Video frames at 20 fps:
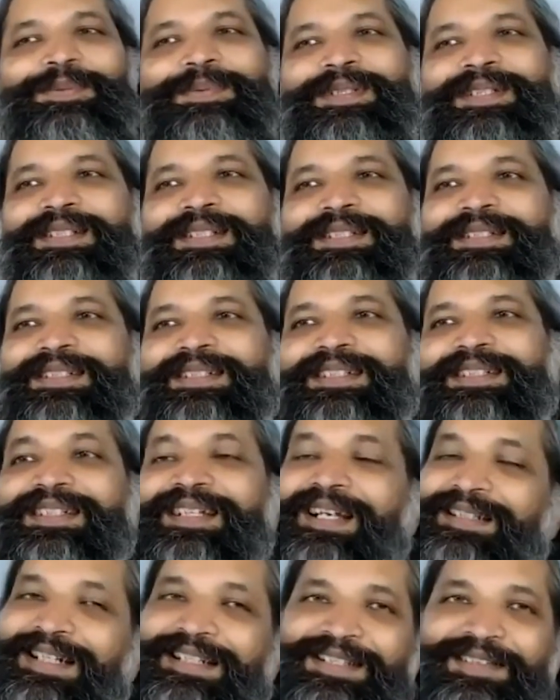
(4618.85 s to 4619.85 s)
work.
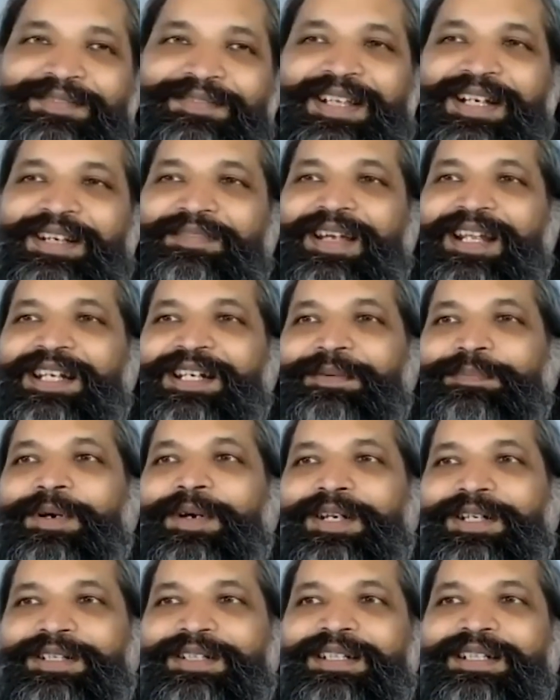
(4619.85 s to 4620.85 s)
And that's a very valid
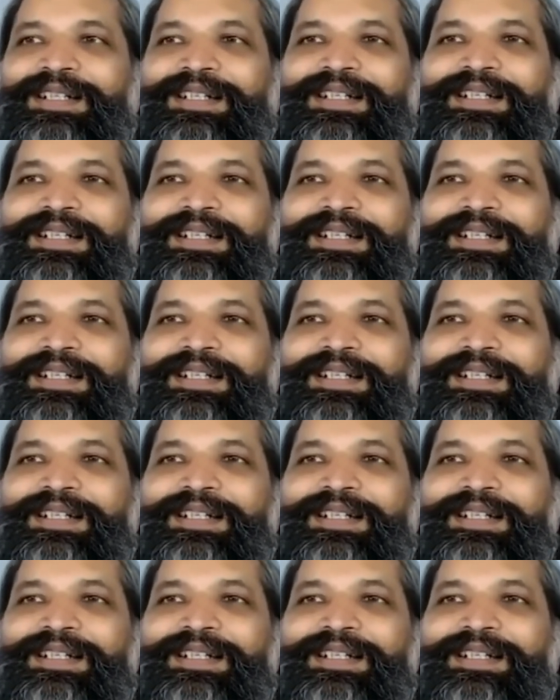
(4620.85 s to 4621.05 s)
point.